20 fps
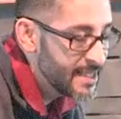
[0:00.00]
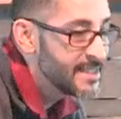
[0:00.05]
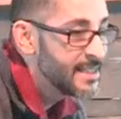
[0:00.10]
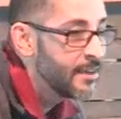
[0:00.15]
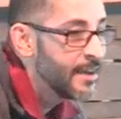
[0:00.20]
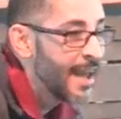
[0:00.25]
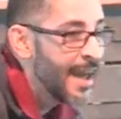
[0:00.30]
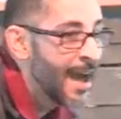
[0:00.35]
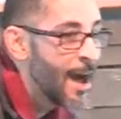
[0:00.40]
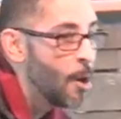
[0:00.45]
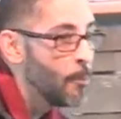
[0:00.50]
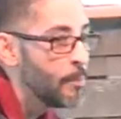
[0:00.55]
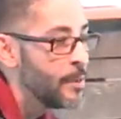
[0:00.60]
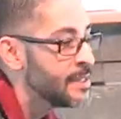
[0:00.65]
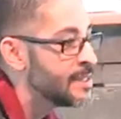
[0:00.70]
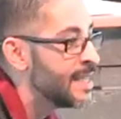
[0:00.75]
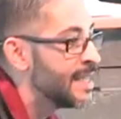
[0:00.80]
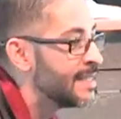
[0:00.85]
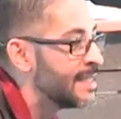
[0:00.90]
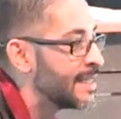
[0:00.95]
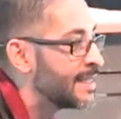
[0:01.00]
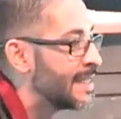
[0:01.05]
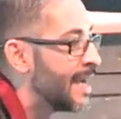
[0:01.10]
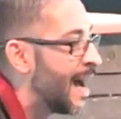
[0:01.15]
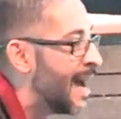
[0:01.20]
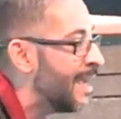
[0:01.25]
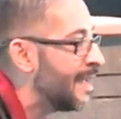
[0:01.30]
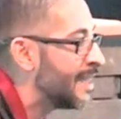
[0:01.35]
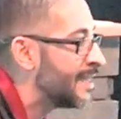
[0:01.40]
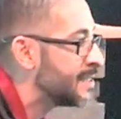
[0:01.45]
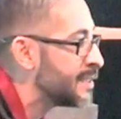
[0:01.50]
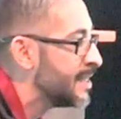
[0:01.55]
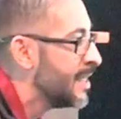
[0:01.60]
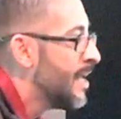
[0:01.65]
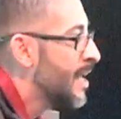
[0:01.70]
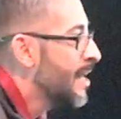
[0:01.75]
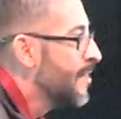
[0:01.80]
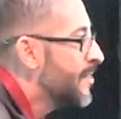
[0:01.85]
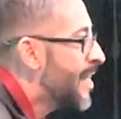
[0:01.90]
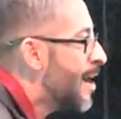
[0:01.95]
is there to help us and to guide us.
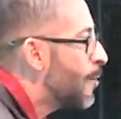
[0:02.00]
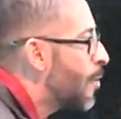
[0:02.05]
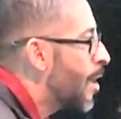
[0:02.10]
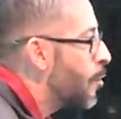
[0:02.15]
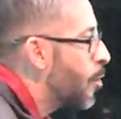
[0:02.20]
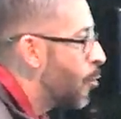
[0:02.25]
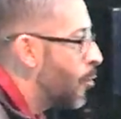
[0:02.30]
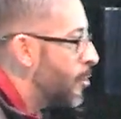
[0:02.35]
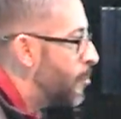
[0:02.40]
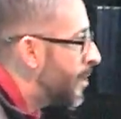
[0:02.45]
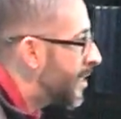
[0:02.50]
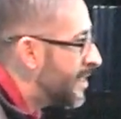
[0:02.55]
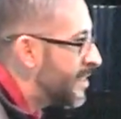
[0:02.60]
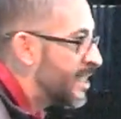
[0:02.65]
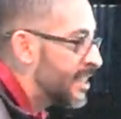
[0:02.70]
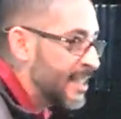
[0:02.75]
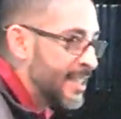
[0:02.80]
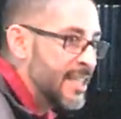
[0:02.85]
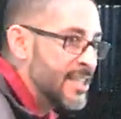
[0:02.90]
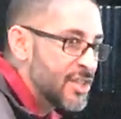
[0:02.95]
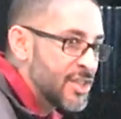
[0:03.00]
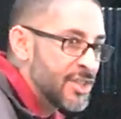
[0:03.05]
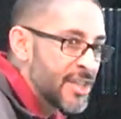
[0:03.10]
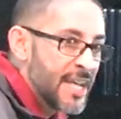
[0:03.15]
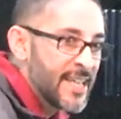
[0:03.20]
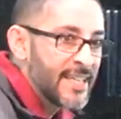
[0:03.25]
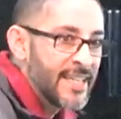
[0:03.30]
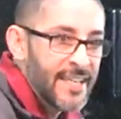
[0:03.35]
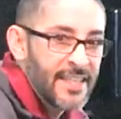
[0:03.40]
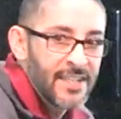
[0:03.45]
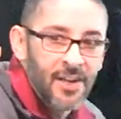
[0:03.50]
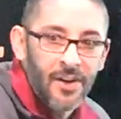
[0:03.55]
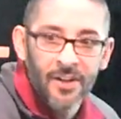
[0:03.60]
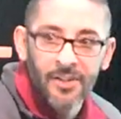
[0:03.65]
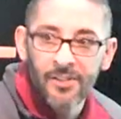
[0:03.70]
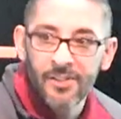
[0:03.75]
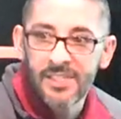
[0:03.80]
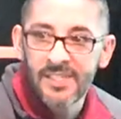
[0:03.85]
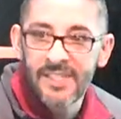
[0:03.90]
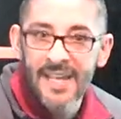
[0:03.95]
That way, when we begin to get shaky in our
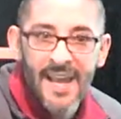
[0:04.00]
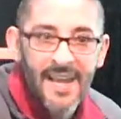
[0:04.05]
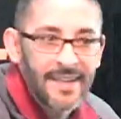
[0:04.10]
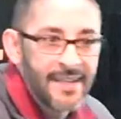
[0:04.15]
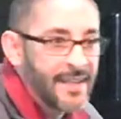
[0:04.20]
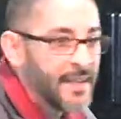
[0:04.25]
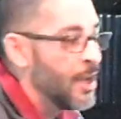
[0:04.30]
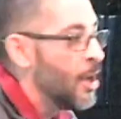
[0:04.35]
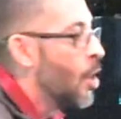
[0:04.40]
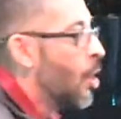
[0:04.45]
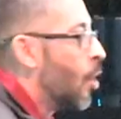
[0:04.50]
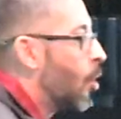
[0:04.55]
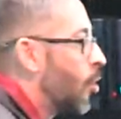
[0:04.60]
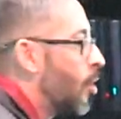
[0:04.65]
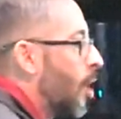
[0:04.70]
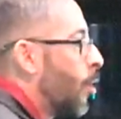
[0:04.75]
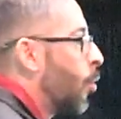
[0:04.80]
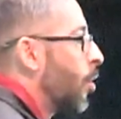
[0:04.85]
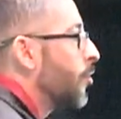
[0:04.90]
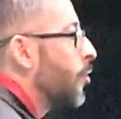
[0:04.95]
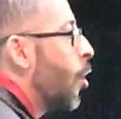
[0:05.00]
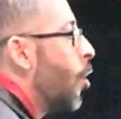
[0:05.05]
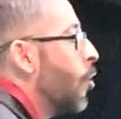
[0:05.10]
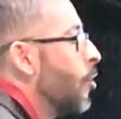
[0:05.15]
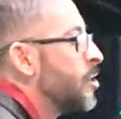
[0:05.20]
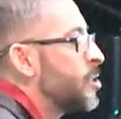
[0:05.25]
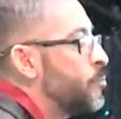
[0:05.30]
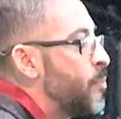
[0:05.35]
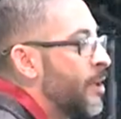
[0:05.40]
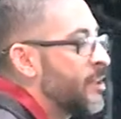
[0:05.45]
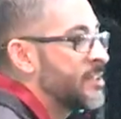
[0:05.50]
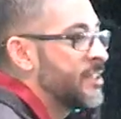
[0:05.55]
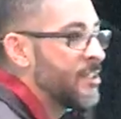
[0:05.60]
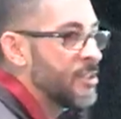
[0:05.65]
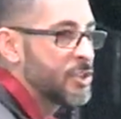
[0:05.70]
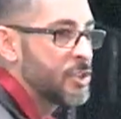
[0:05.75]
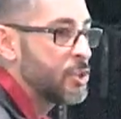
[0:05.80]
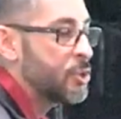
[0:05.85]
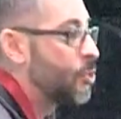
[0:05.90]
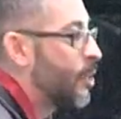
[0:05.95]
understanding or in our word, the Holy Spirit is there
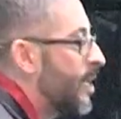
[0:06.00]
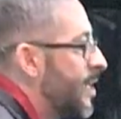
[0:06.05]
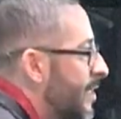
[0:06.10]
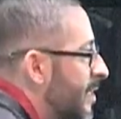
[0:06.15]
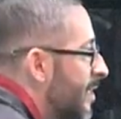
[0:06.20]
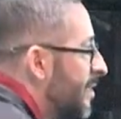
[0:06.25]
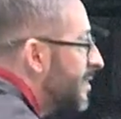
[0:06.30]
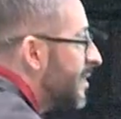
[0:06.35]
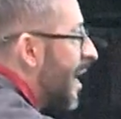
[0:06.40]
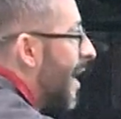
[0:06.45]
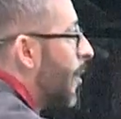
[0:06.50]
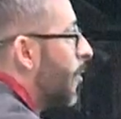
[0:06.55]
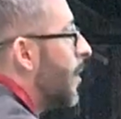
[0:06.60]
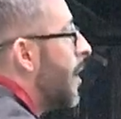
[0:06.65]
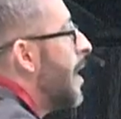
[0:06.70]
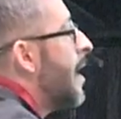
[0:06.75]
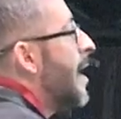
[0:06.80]
to straighten us out